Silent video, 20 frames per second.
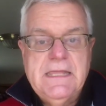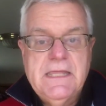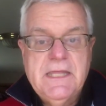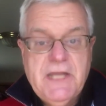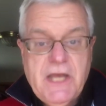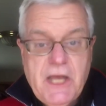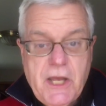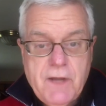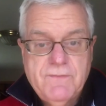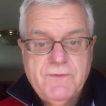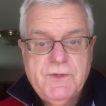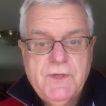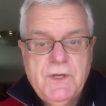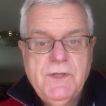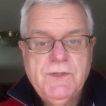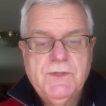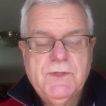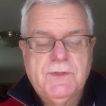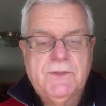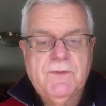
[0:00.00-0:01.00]
The day of
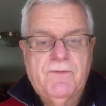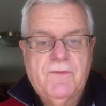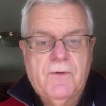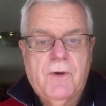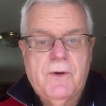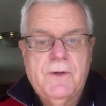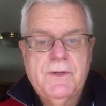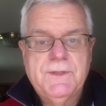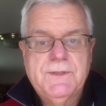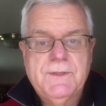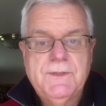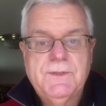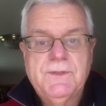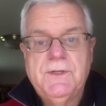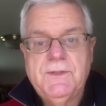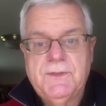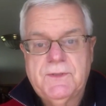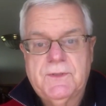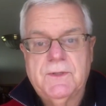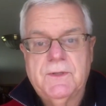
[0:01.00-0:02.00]
Jesus, of course, is
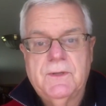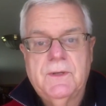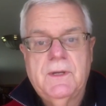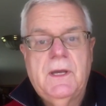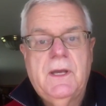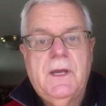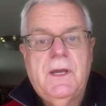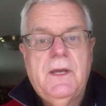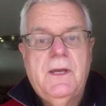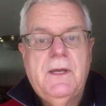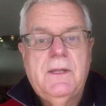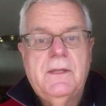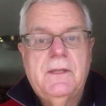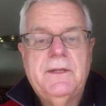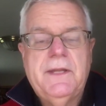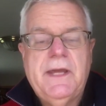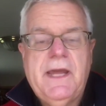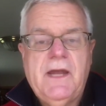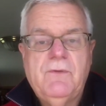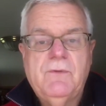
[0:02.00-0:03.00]
Easter,
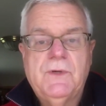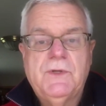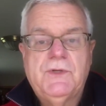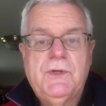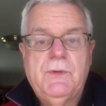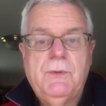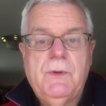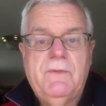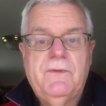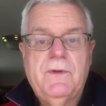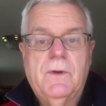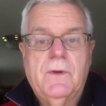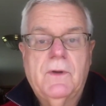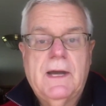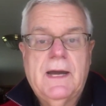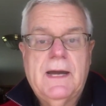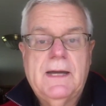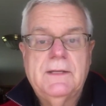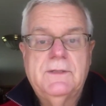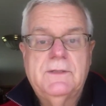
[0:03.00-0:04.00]
the day in which we reveal
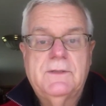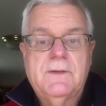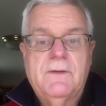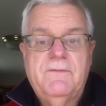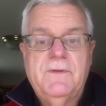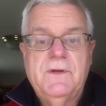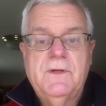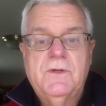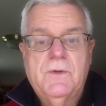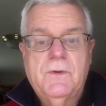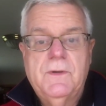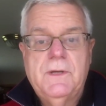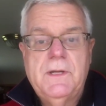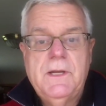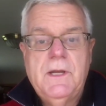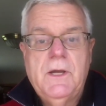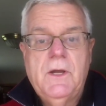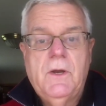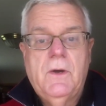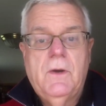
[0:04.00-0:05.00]
God's
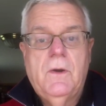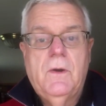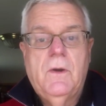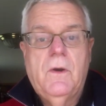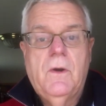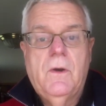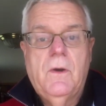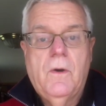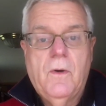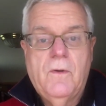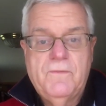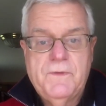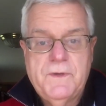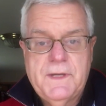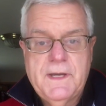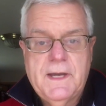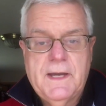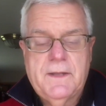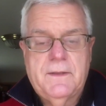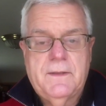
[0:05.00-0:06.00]
victory over
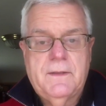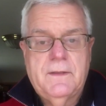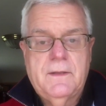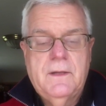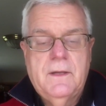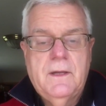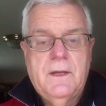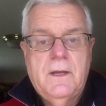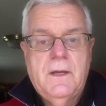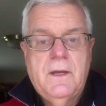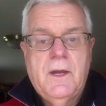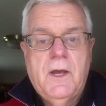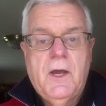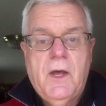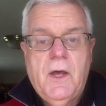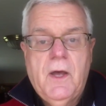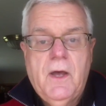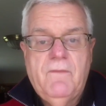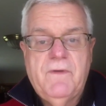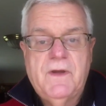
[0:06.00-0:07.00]
death,
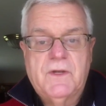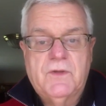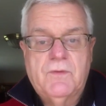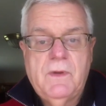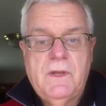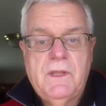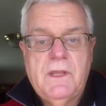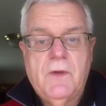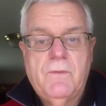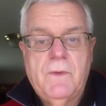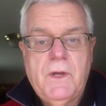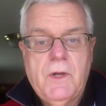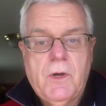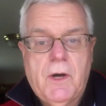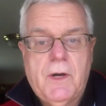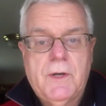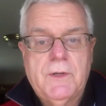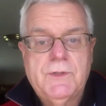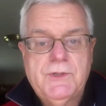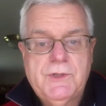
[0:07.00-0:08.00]
a victory that we
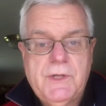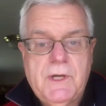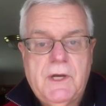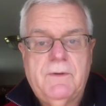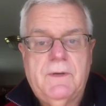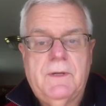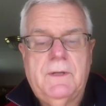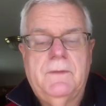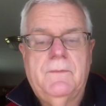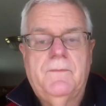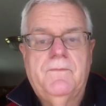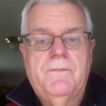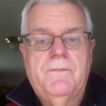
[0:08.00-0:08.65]
all share in.